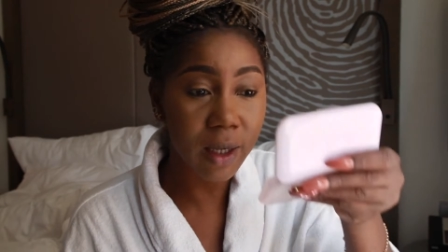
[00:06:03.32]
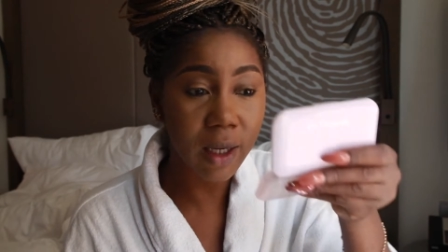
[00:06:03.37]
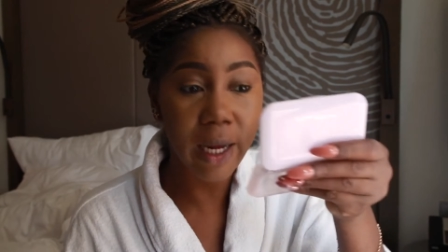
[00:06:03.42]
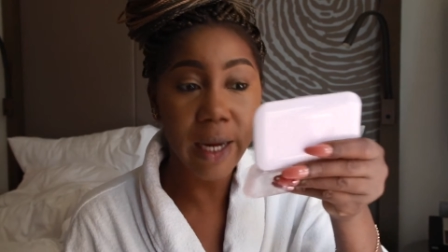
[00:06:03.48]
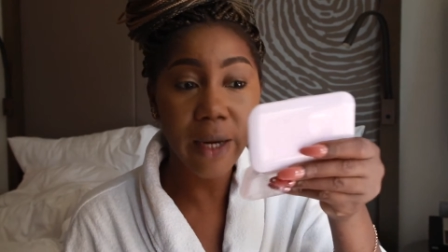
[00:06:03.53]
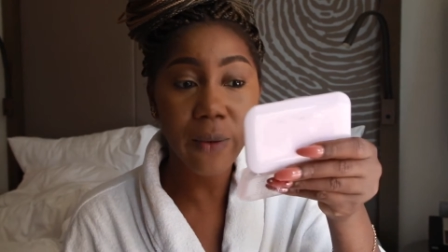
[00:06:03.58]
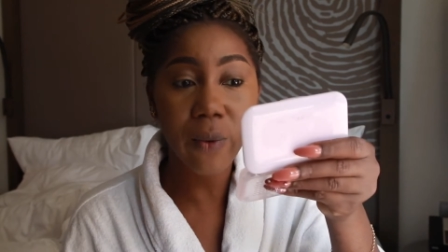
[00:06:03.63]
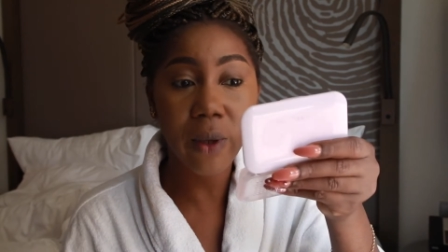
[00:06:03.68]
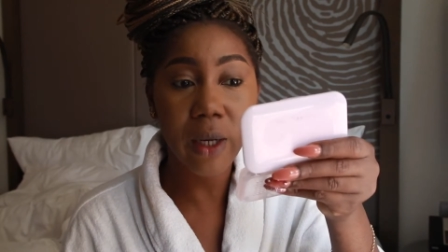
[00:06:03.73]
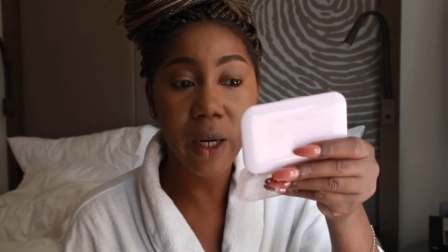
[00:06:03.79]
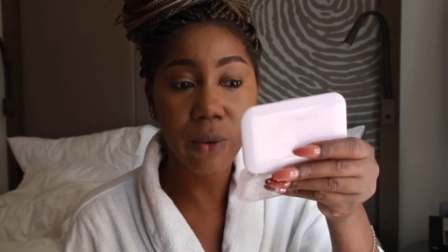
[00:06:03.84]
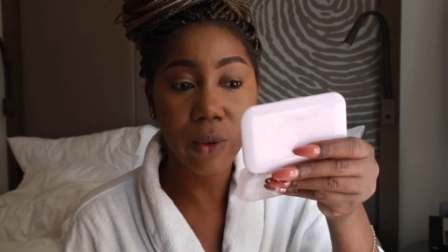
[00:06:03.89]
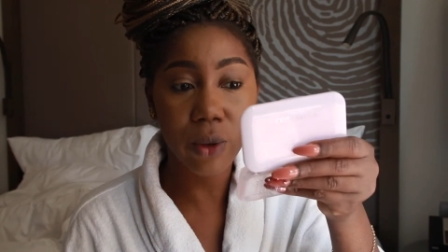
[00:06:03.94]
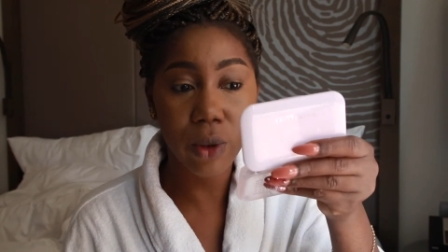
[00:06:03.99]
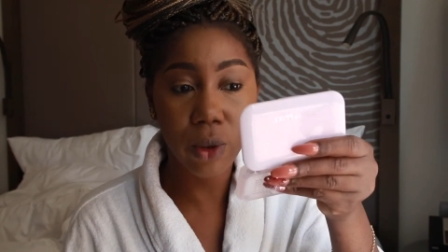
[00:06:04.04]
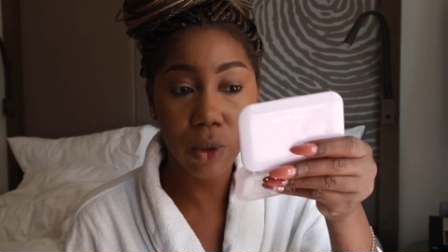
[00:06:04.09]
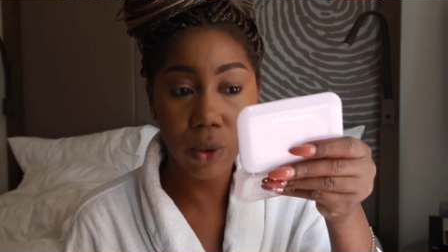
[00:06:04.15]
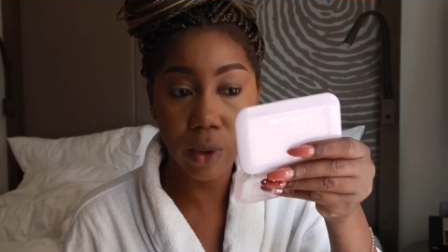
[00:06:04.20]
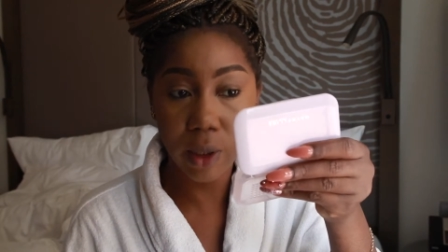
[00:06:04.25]
like what I
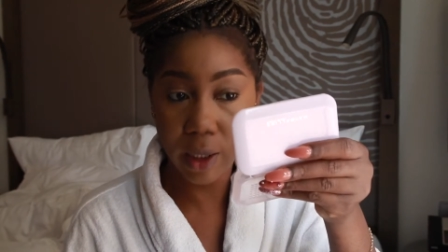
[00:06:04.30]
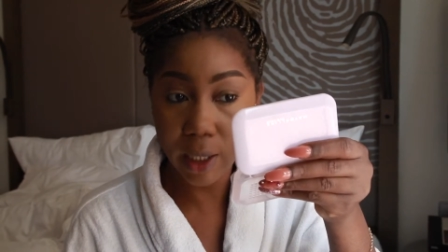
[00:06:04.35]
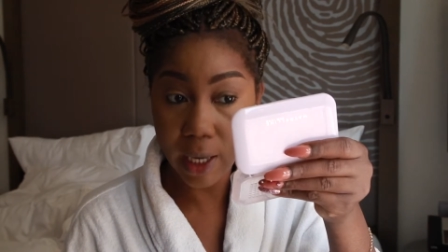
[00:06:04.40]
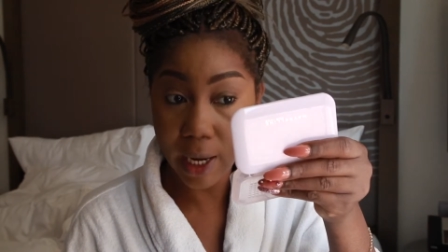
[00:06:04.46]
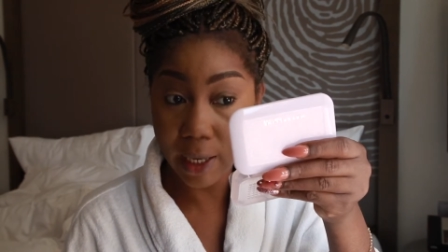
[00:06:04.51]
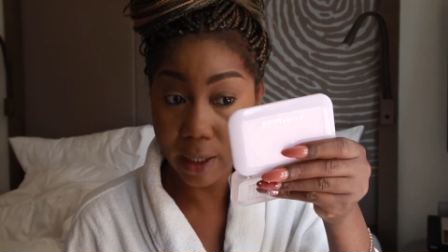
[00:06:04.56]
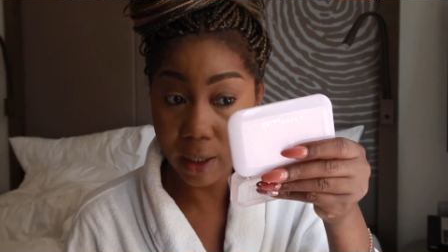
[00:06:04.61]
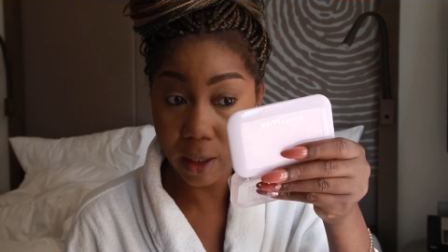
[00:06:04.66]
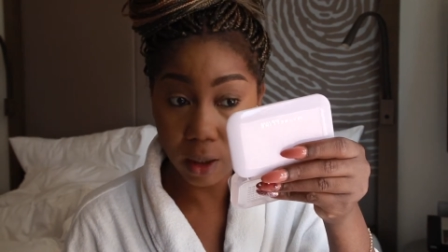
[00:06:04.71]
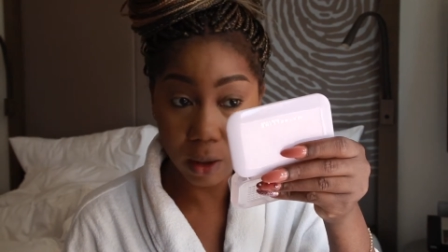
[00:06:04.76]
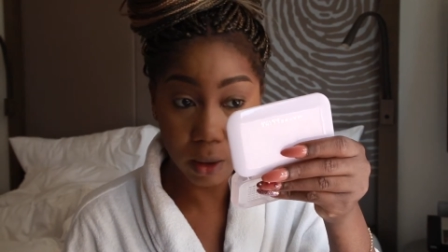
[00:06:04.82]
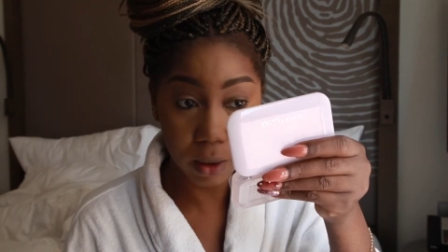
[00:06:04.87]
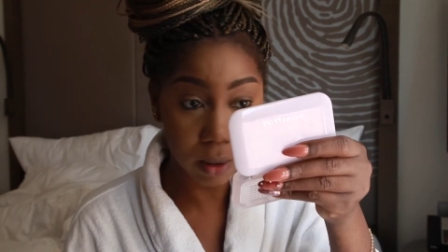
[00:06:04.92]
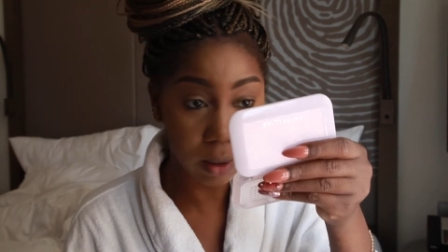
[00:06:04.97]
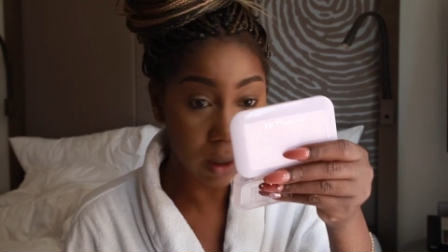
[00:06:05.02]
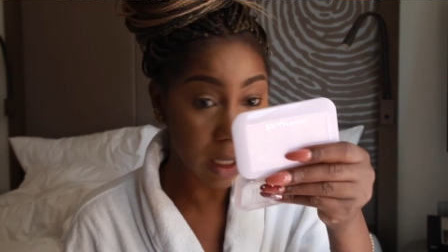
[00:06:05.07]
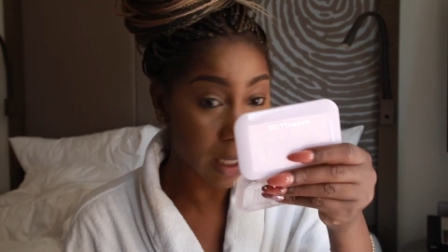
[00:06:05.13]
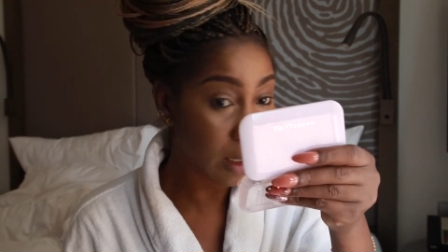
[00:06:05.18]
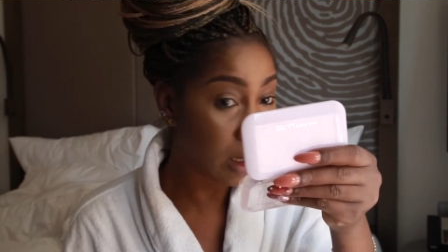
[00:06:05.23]
was doing at
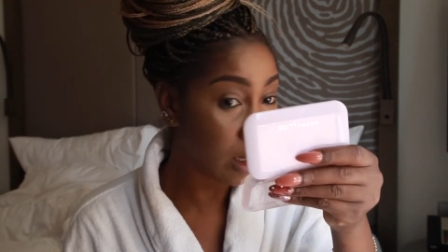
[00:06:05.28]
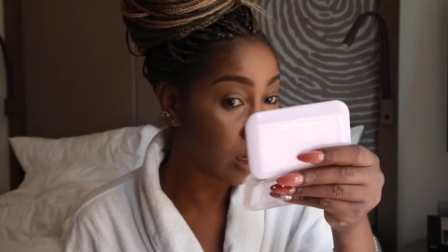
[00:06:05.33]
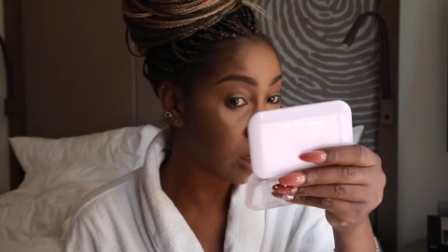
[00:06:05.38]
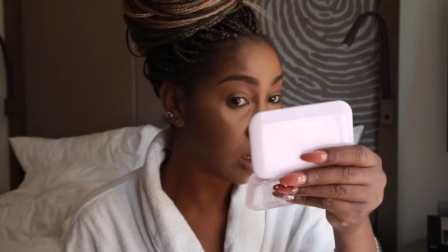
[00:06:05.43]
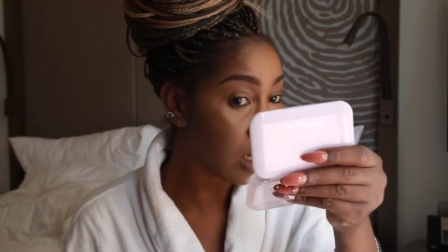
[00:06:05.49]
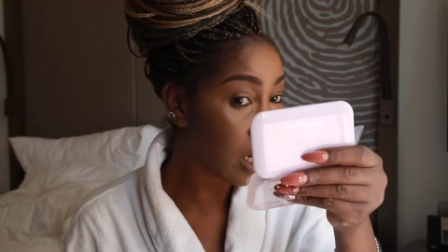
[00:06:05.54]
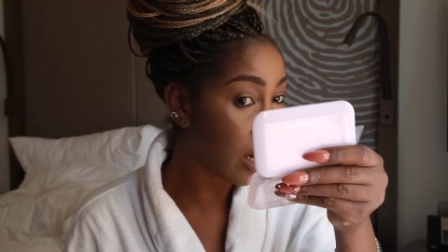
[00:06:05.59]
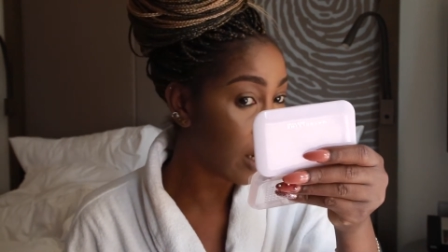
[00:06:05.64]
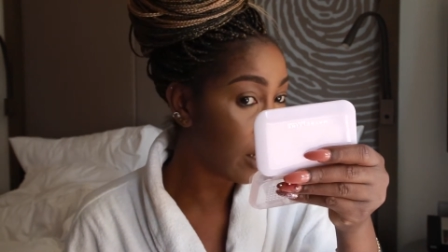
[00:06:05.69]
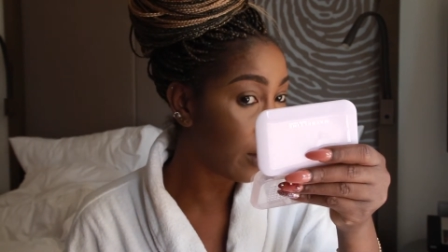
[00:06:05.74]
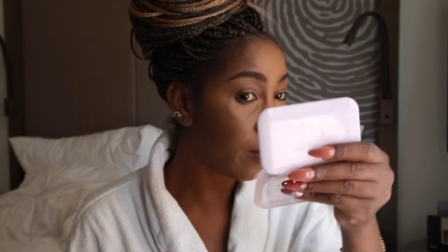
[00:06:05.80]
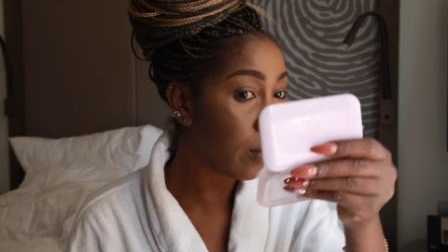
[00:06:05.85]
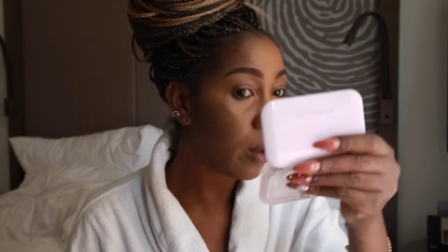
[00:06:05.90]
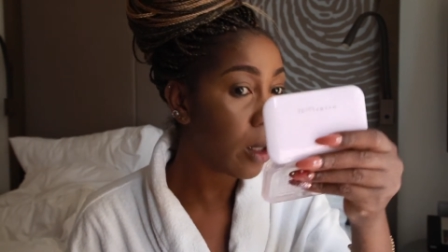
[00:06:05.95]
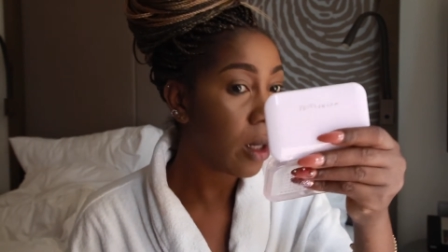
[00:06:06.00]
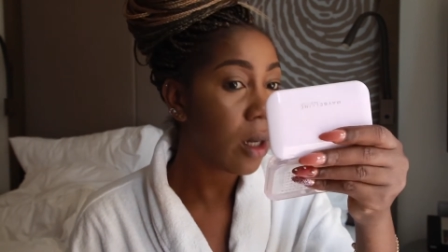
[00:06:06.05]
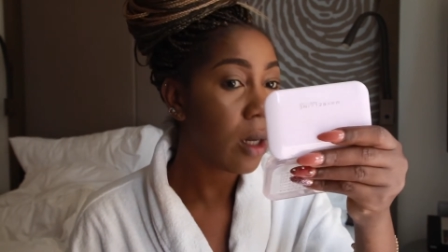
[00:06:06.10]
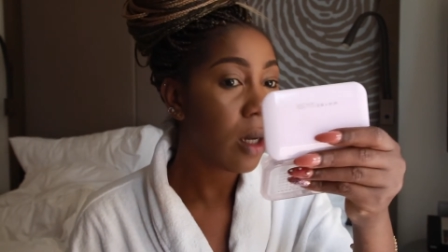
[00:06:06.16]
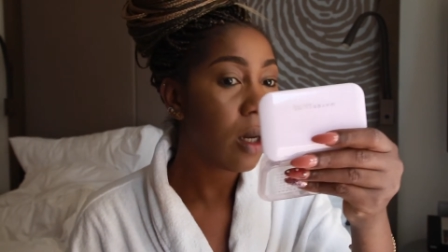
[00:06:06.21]
the time,
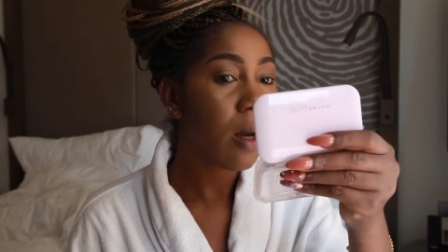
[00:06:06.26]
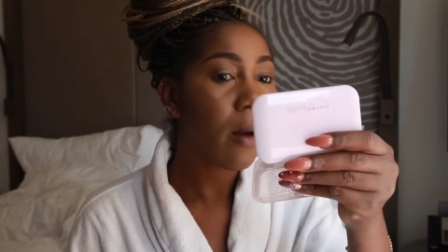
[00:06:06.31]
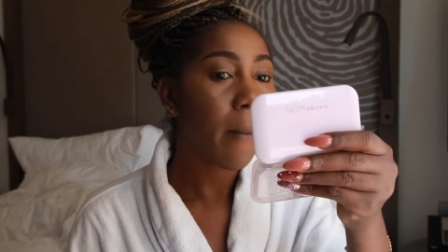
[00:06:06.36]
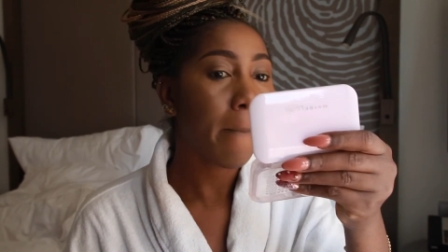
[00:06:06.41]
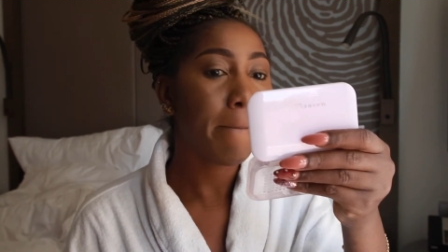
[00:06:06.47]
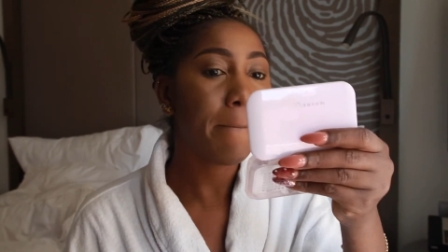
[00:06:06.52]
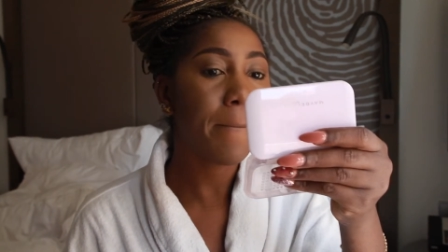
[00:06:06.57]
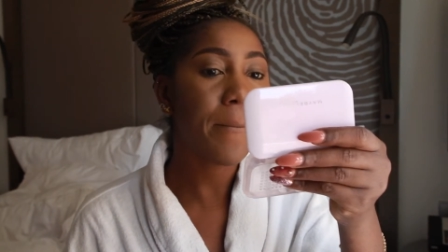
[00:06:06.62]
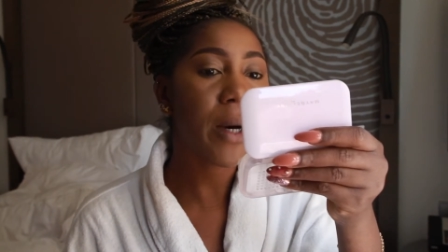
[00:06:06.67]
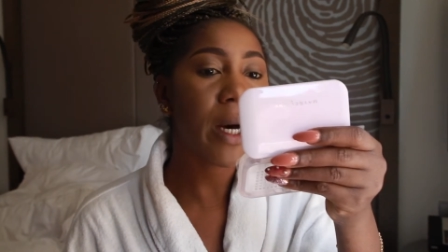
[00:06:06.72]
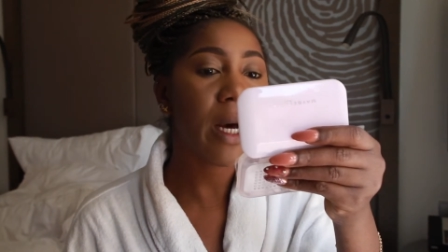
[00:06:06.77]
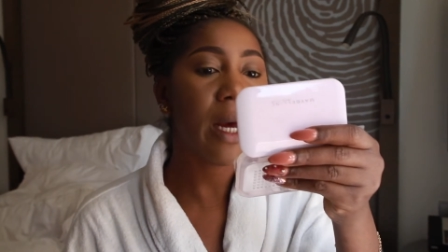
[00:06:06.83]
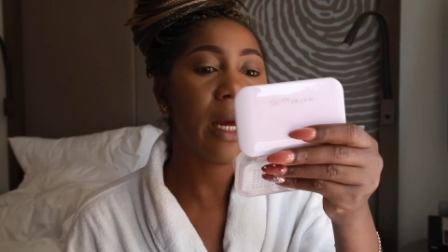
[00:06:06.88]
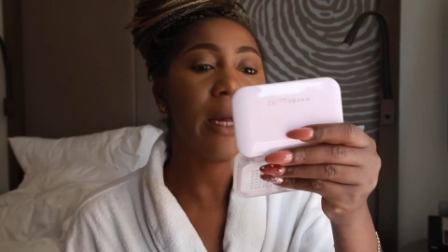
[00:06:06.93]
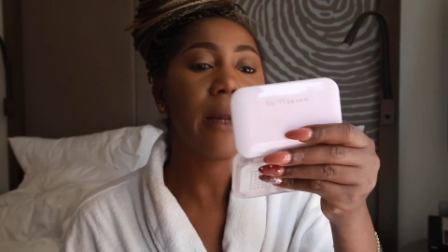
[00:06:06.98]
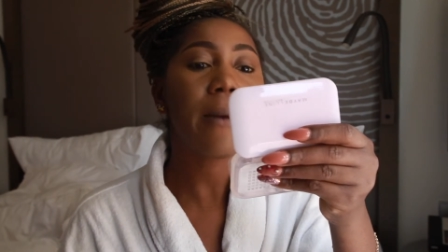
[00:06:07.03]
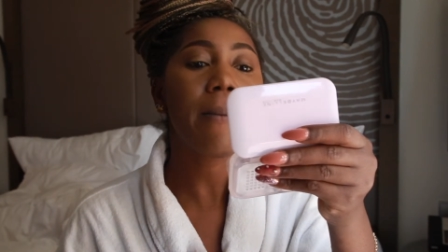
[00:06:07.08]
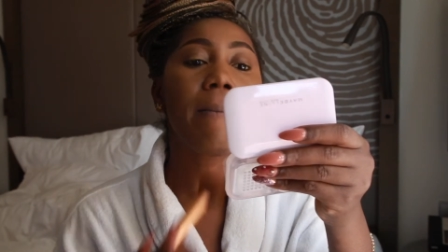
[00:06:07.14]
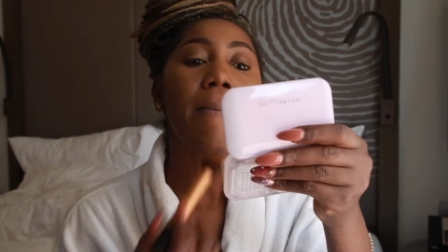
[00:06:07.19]

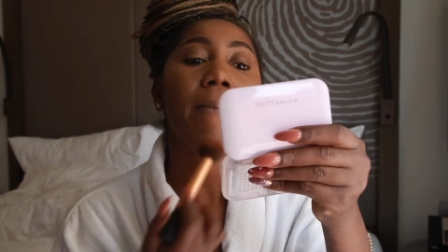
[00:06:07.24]
but